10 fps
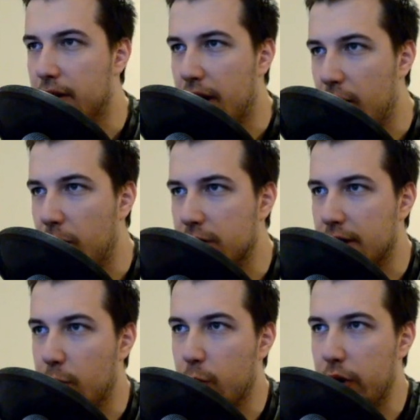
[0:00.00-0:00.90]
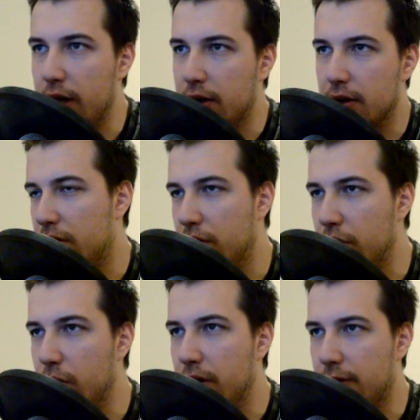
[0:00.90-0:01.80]
Now, mostly what we need to
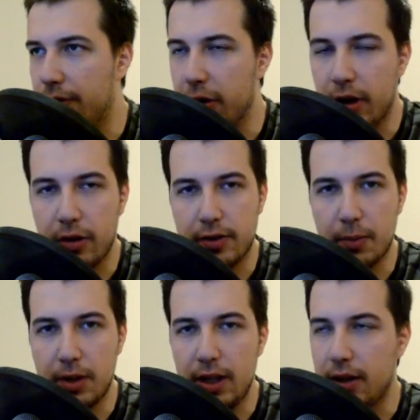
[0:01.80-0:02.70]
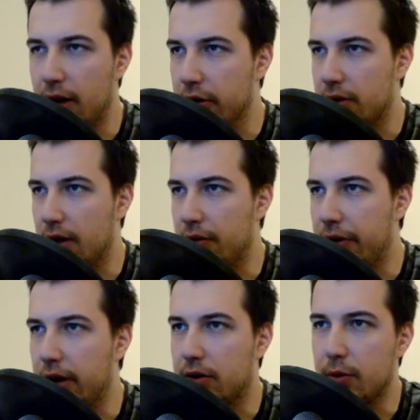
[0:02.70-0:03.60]
do is figure out some details and
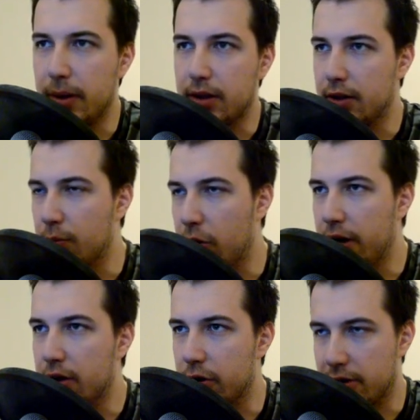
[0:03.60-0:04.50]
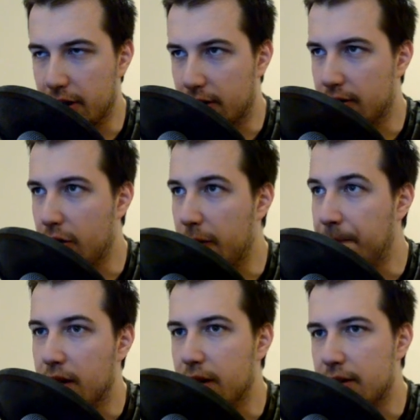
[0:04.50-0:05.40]
things to make this more interesting,
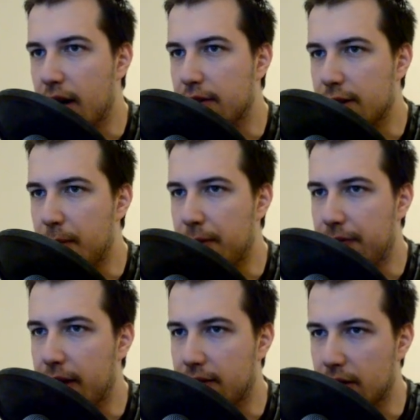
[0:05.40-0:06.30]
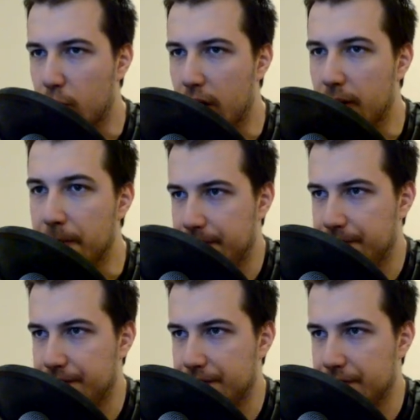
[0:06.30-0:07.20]
so let's add some effects as well.
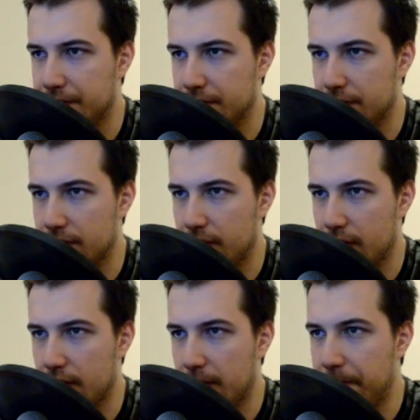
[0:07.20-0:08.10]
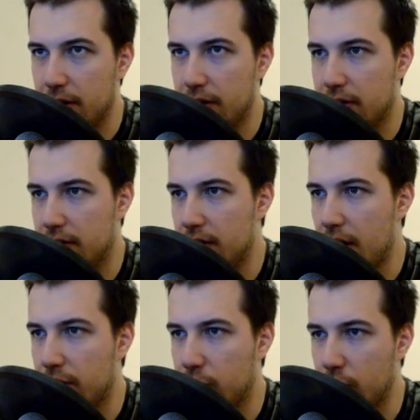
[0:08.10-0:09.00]
This
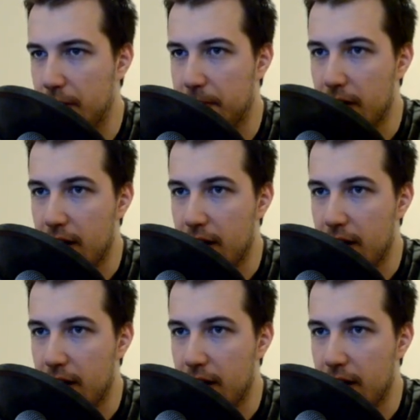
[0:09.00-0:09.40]
downsweep,